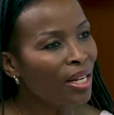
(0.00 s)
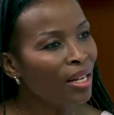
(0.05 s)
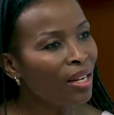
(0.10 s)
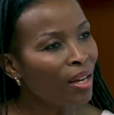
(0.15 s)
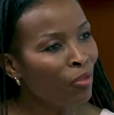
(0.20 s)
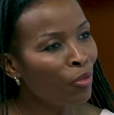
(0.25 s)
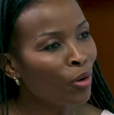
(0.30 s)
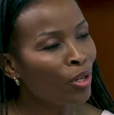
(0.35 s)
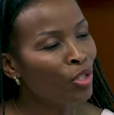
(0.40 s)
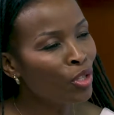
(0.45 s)

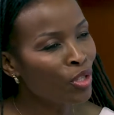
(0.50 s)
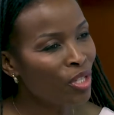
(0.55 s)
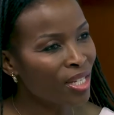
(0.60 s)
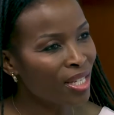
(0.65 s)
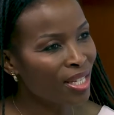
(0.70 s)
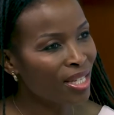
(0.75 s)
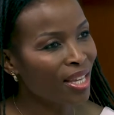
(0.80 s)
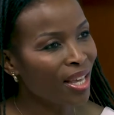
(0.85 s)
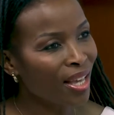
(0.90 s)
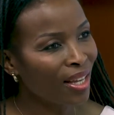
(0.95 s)
love what you
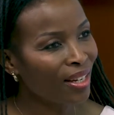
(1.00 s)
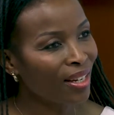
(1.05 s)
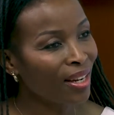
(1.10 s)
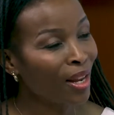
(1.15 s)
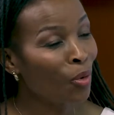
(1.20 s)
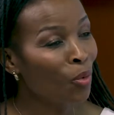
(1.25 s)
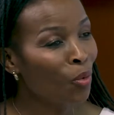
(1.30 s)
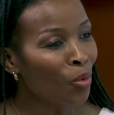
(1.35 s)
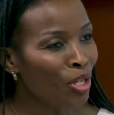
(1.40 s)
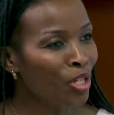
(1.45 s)
just said, and I
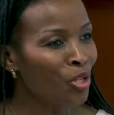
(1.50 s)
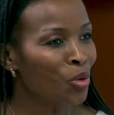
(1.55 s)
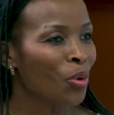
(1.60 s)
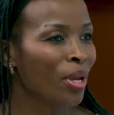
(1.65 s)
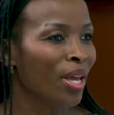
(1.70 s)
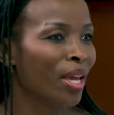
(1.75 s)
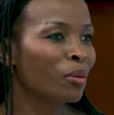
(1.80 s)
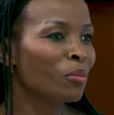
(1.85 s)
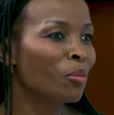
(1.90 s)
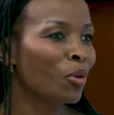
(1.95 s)
wish we
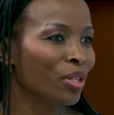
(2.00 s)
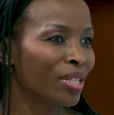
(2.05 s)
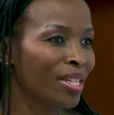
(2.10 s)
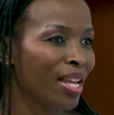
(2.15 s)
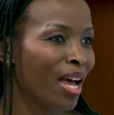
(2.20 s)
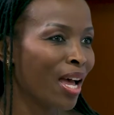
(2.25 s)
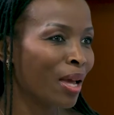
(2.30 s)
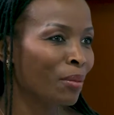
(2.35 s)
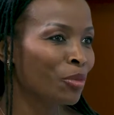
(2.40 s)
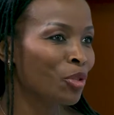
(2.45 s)
had more
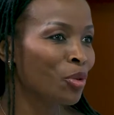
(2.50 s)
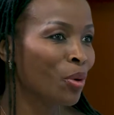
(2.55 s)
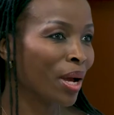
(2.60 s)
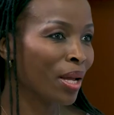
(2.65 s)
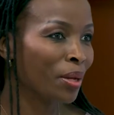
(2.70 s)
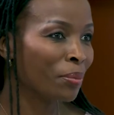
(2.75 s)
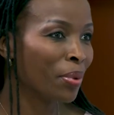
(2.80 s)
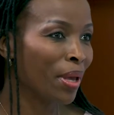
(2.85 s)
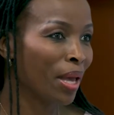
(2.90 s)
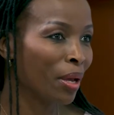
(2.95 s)
time to
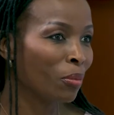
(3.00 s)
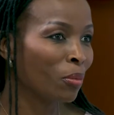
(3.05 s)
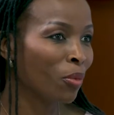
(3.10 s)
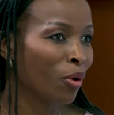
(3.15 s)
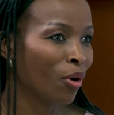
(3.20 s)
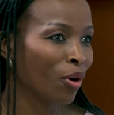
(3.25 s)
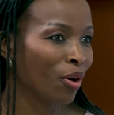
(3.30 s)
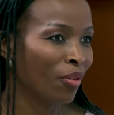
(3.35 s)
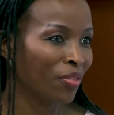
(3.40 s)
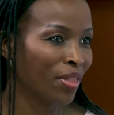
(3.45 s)
unpack
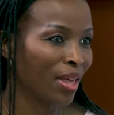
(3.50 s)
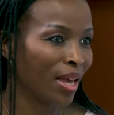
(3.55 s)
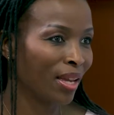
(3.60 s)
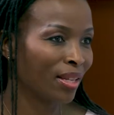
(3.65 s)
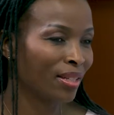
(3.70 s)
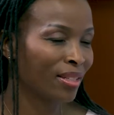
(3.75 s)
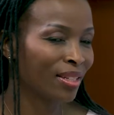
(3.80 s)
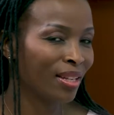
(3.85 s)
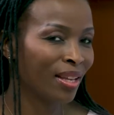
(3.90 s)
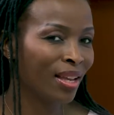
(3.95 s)
more of
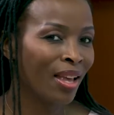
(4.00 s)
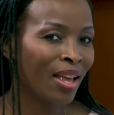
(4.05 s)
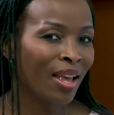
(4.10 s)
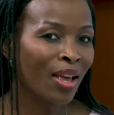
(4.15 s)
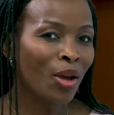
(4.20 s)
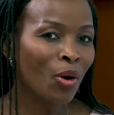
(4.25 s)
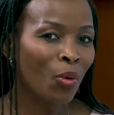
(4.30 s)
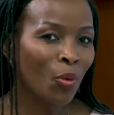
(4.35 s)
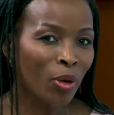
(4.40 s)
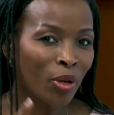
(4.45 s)
that.
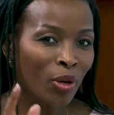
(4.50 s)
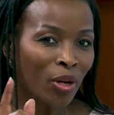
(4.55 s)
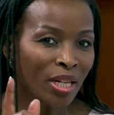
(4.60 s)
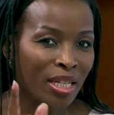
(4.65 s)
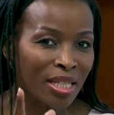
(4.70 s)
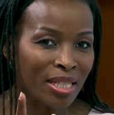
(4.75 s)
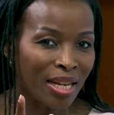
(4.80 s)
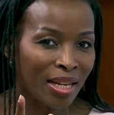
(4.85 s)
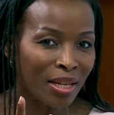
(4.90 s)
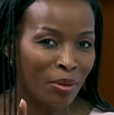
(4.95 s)
We're going to
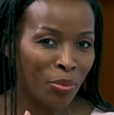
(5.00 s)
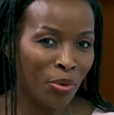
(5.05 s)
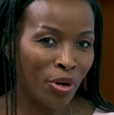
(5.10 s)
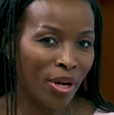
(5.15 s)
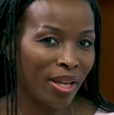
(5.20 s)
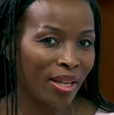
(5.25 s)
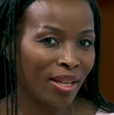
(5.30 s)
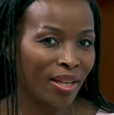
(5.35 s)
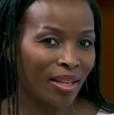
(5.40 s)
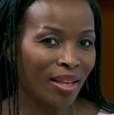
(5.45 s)
take a
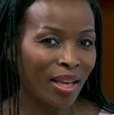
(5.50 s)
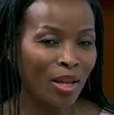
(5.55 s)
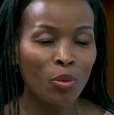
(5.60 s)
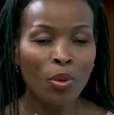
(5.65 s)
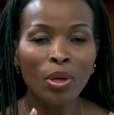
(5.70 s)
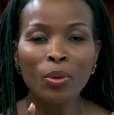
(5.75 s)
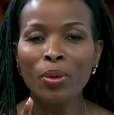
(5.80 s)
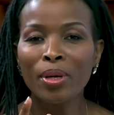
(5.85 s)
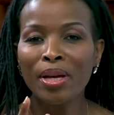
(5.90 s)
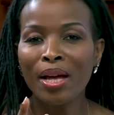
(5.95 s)
break, and
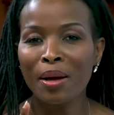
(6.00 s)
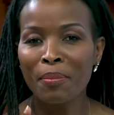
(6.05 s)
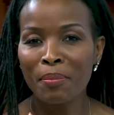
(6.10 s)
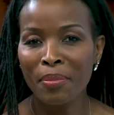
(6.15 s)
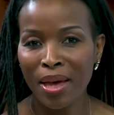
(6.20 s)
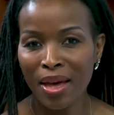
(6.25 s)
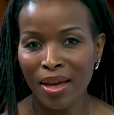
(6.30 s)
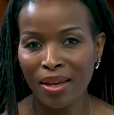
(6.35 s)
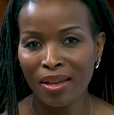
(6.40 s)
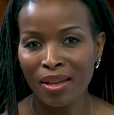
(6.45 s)
when we come
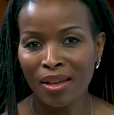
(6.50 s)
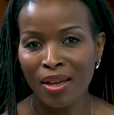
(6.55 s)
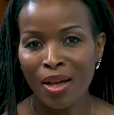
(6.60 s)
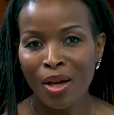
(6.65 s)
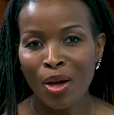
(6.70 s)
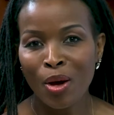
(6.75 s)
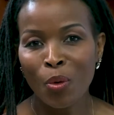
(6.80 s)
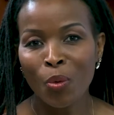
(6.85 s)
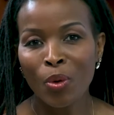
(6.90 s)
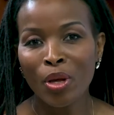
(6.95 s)
back,
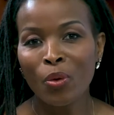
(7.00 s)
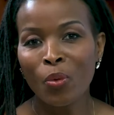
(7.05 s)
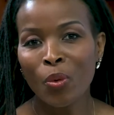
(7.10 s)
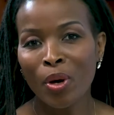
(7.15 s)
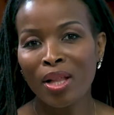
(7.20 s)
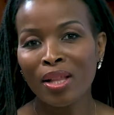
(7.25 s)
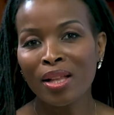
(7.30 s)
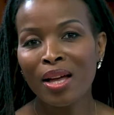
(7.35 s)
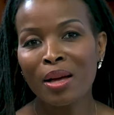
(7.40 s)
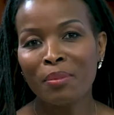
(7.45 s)
we
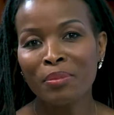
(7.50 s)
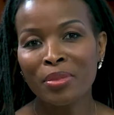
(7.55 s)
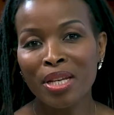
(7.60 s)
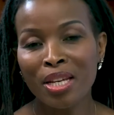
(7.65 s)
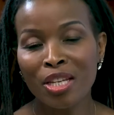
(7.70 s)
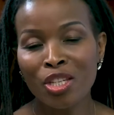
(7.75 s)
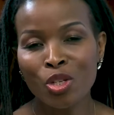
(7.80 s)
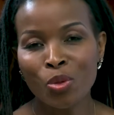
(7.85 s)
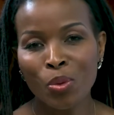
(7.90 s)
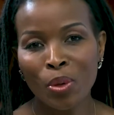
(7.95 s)
welcome
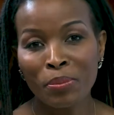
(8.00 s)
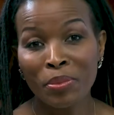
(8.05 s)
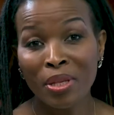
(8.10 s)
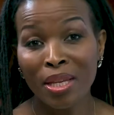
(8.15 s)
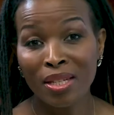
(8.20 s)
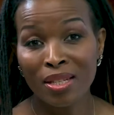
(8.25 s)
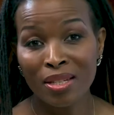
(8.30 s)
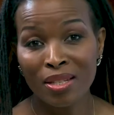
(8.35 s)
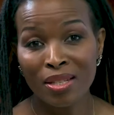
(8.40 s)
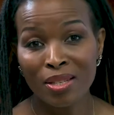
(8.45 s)
Tenjiwe
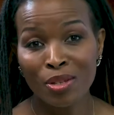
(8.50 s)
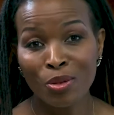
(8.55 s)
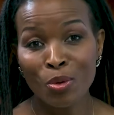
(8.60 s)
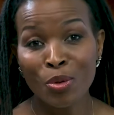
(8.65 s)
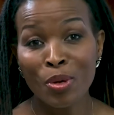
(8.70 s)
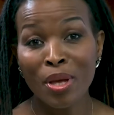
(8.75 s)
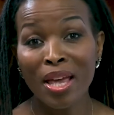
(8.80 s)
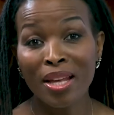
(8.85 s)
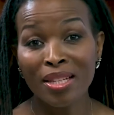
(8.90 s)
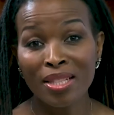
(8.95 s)
Mgedisi, who
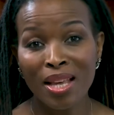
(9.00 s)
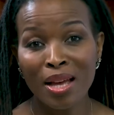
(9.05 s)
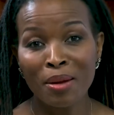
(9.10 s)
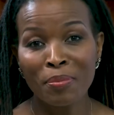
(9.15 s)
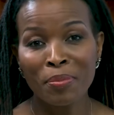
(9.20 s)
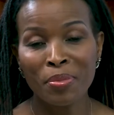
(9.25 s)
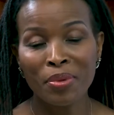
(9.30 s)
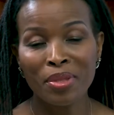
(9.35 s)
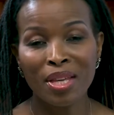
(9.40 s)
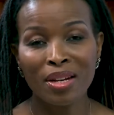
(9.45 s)
heads up
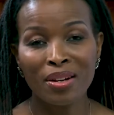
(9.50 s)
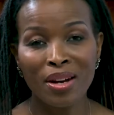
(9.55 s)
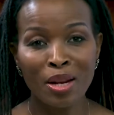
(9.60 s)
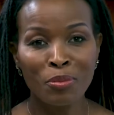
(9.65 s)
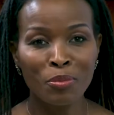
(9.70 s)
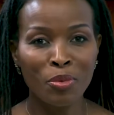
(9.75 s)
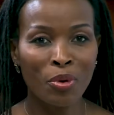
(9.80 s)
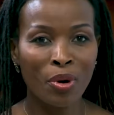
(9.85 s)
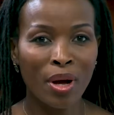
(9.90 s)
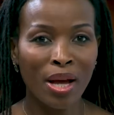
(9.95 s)
the
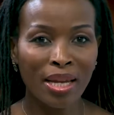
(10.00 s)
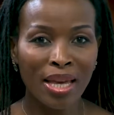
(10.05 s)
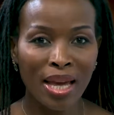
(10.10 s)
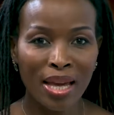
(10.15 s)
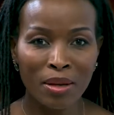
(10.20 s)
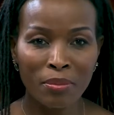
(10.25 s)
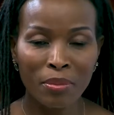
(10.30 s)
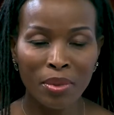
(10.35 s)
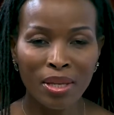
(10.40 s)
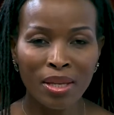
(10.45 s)
Rainbow
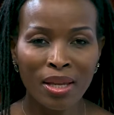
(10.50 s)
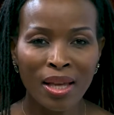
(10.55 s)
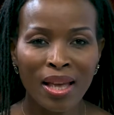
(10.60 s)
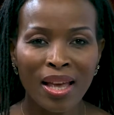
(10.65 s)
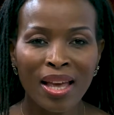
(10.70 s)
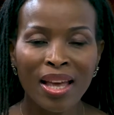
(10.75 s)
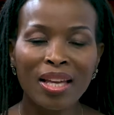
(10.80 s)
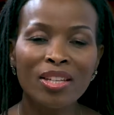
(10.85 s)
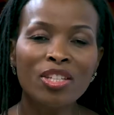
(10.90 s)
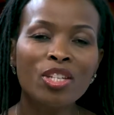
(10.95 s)
Academy,
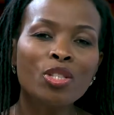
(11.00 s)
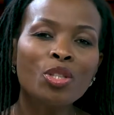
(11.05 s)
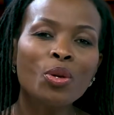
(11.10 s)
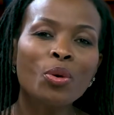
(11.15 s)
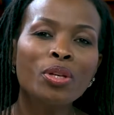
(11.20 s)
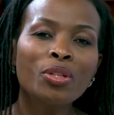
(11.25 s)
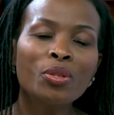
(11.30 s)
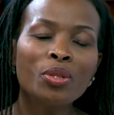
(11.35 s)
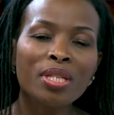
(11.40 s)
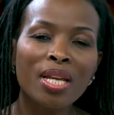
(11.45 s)
and she's
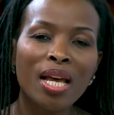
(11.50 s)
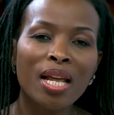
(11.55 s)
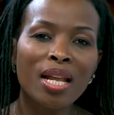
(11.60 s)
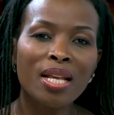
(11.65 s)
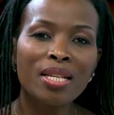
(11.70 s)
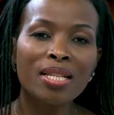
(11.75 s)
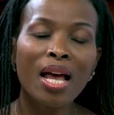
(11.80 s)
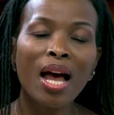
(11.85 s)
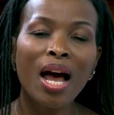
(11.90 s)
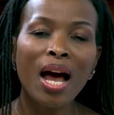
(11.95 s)
going to tell
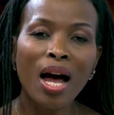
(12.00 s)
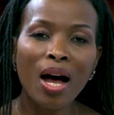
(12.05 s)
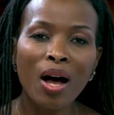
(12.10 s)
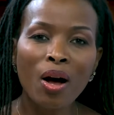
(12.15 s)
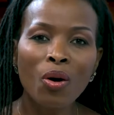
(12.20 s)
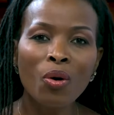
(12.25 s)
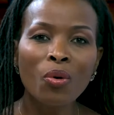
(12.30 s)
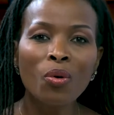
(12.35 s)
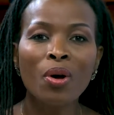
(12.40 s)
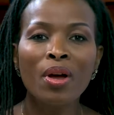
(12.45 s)
us
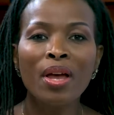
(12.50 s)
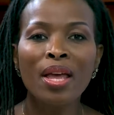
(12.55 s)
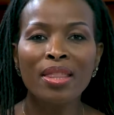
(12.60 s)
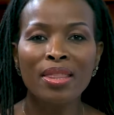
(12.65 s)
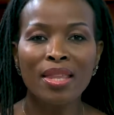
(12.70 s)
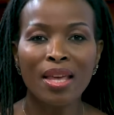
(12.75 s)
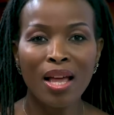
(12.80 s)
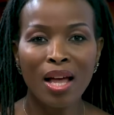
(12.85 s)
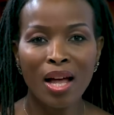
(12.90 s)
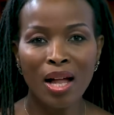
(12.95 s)
how
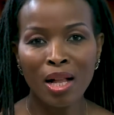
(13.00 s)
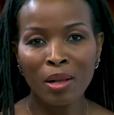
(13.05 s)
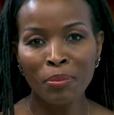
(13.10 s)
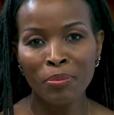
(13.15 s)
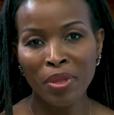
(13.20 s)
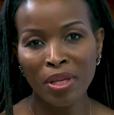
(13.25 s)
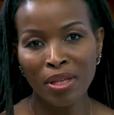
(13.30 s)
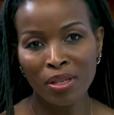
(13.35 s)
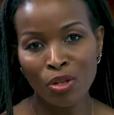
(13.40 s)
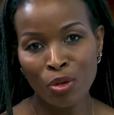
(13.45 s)
they help
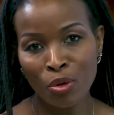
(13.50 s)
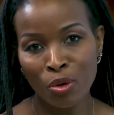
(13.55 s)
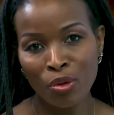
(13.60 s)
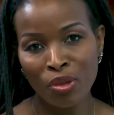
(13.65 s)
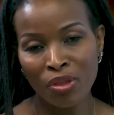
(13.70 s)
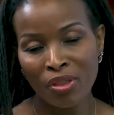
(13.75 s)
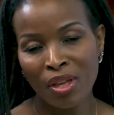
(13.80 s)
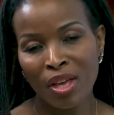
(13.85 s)
the youth